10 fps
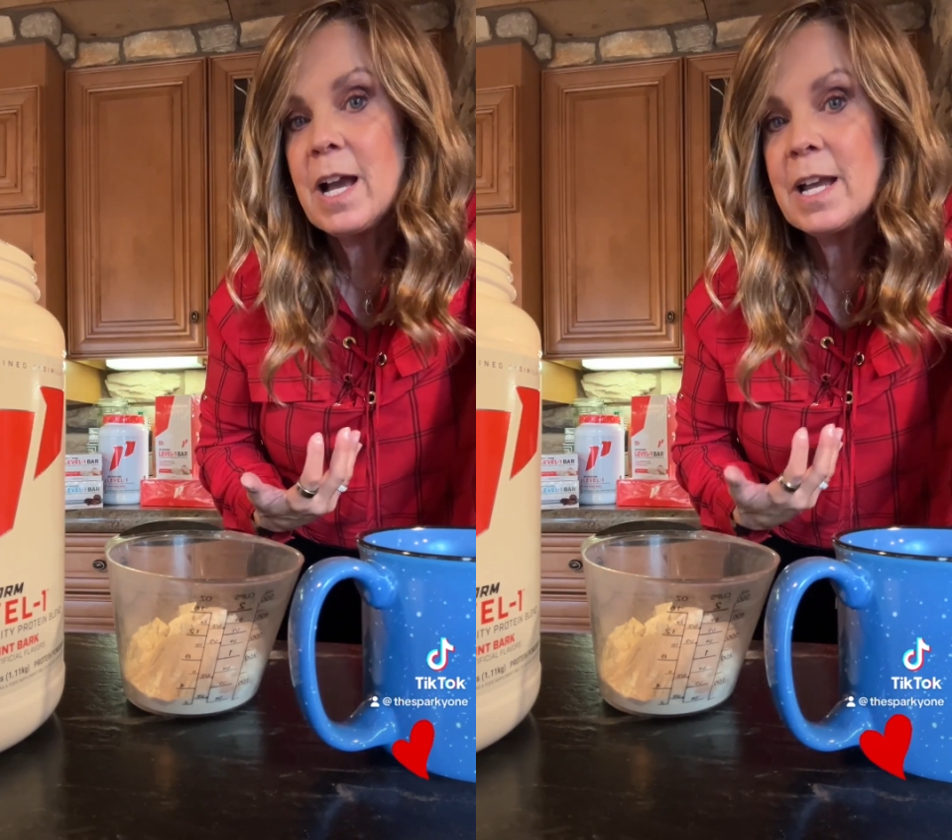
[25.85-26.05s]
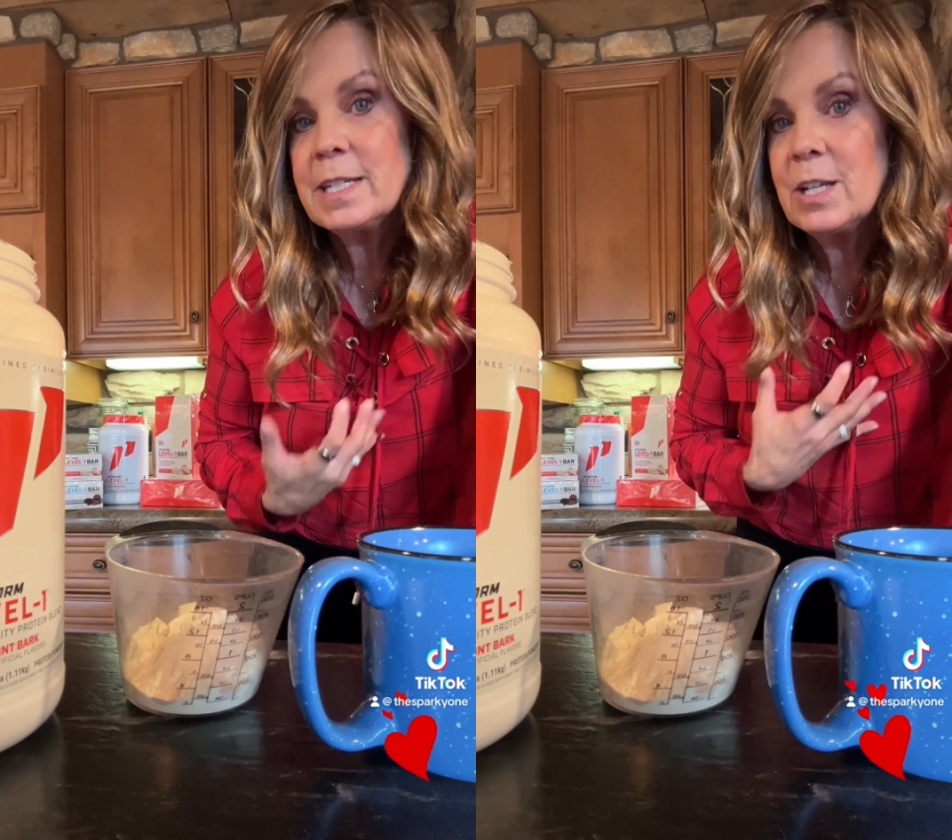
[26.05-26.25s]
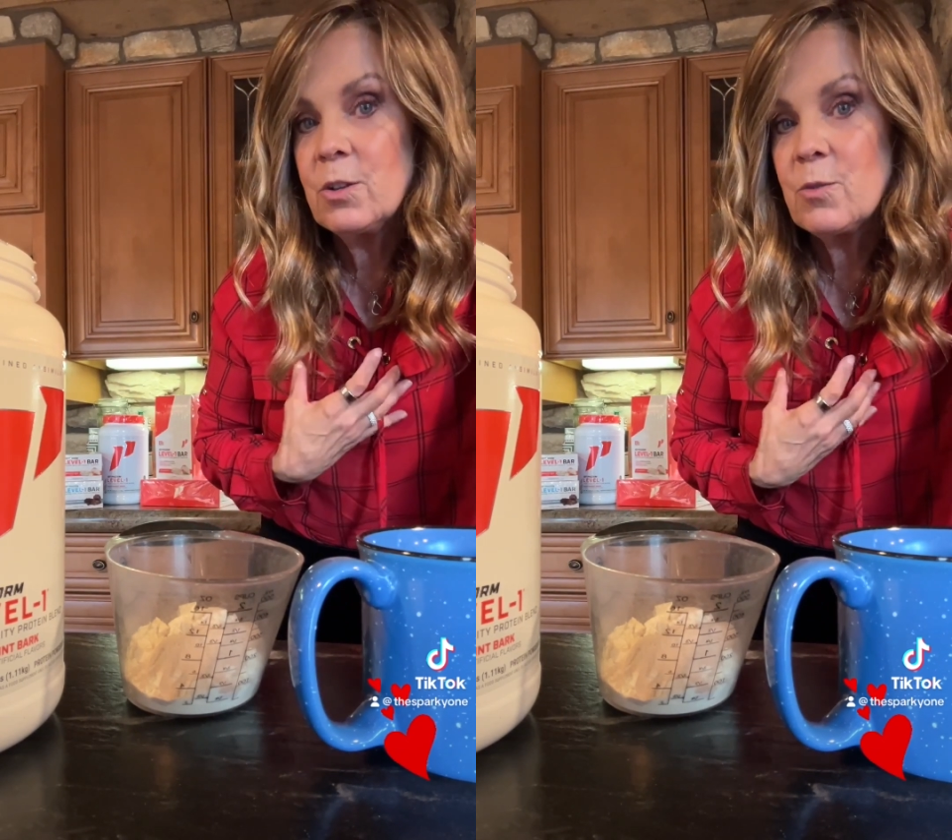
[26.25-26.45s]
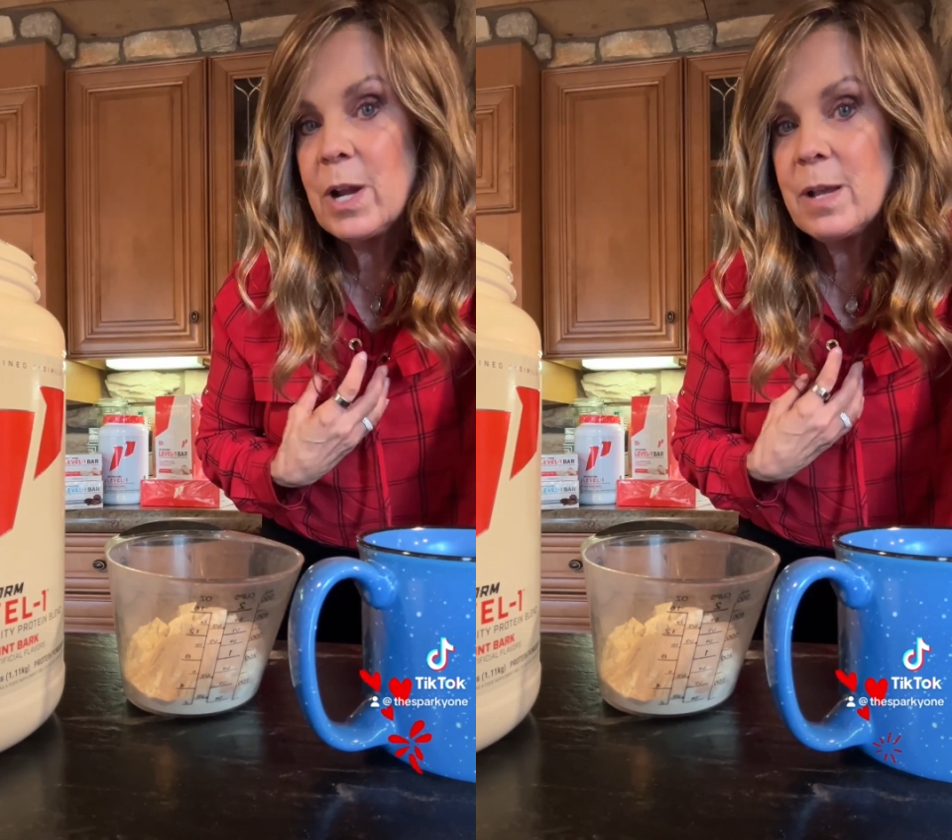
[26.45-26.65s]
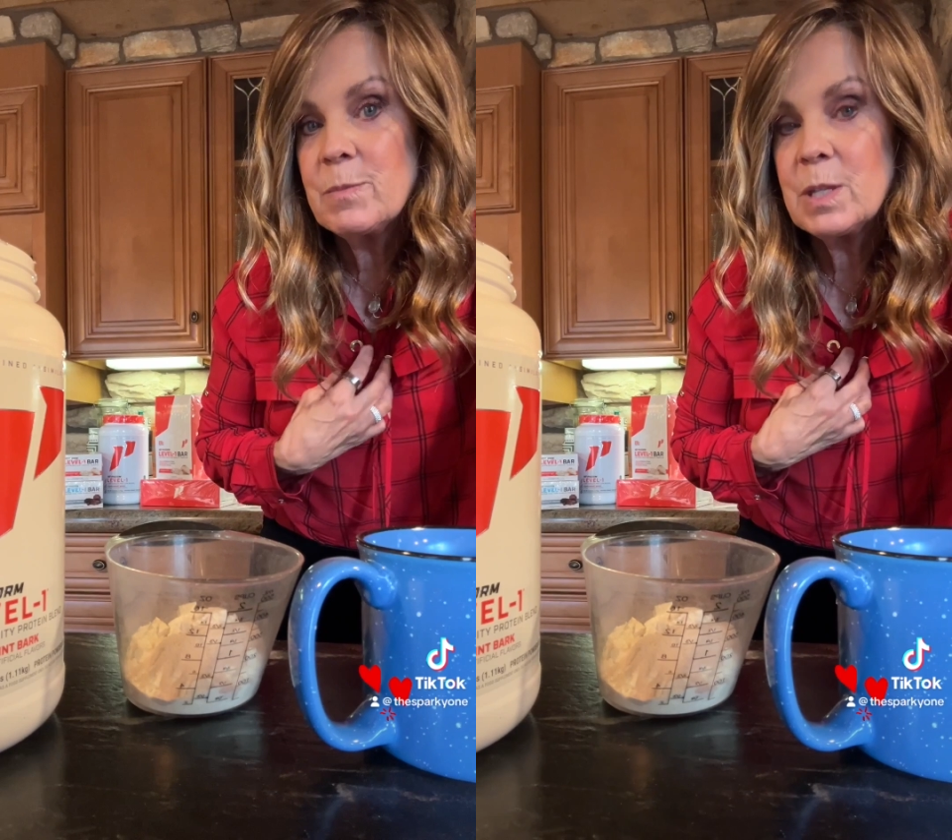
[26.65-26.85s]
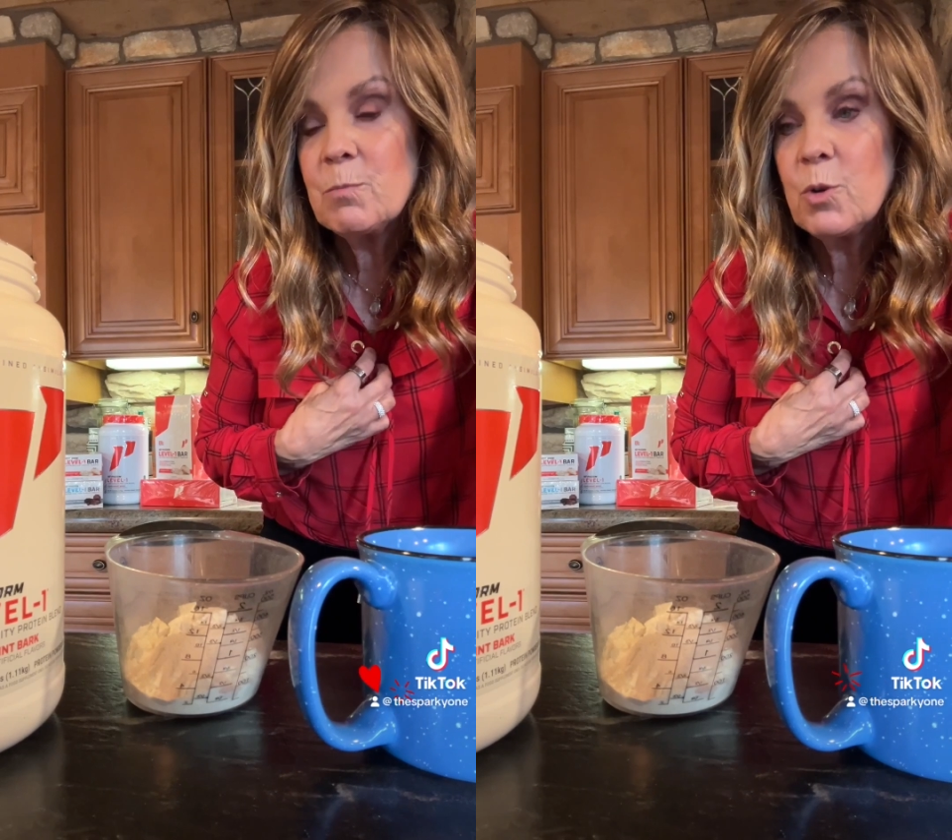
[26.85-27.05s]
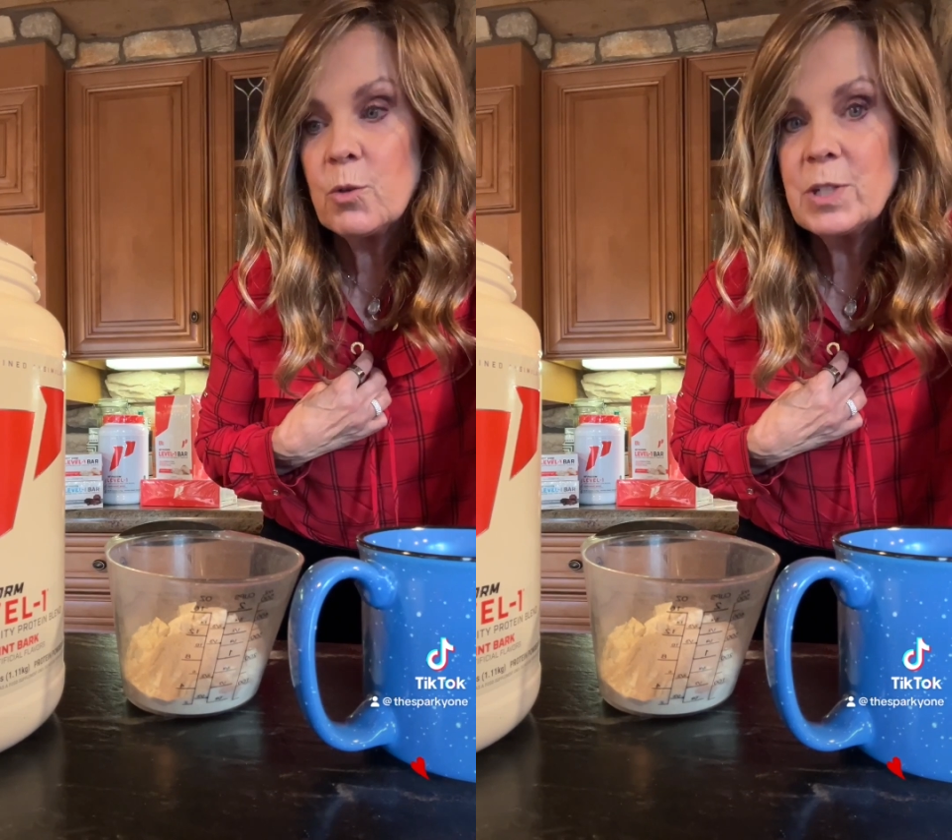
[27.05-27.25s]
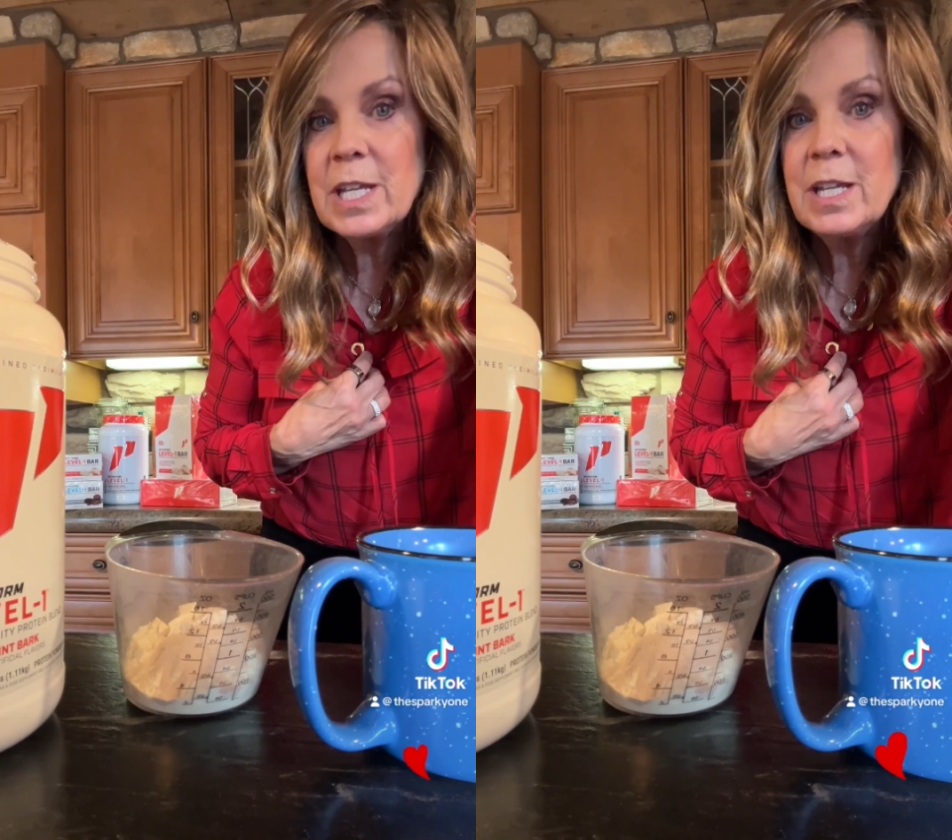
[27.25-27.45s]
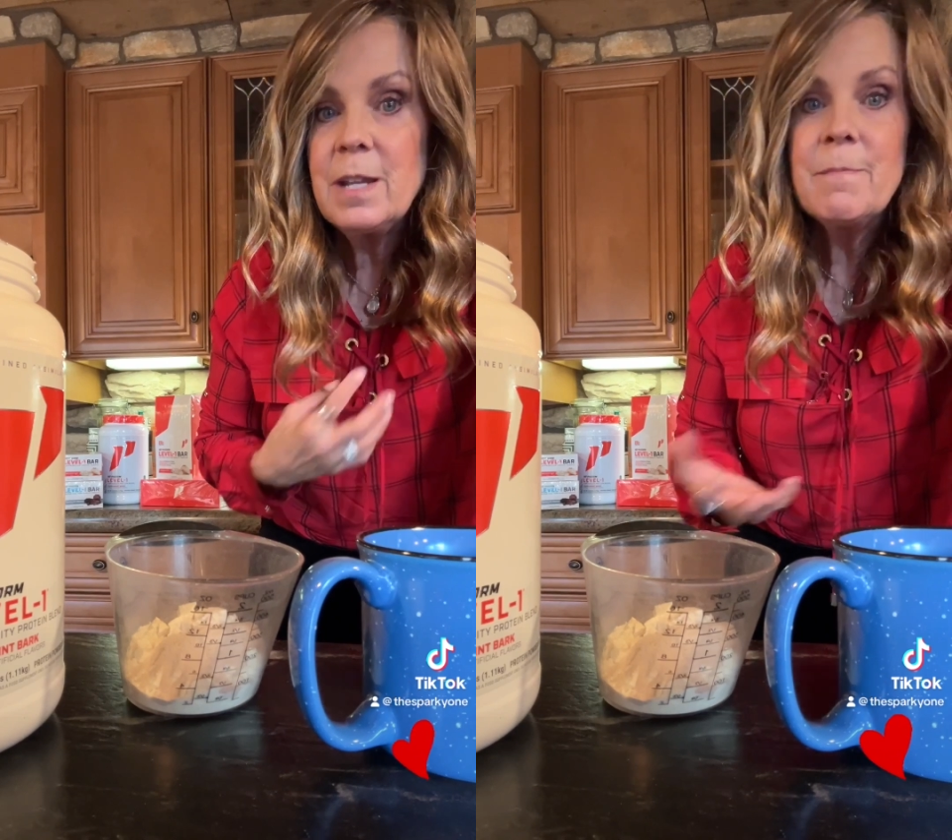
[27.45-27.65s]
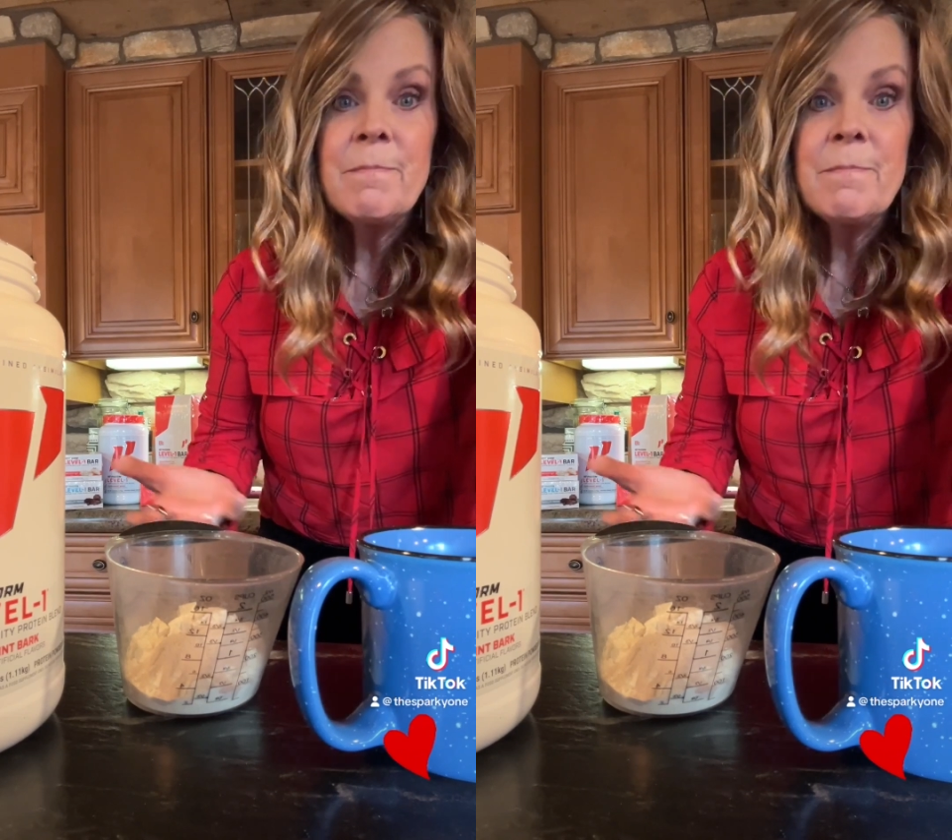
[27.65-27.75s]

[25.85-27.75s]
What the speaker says: ideal grams in protein.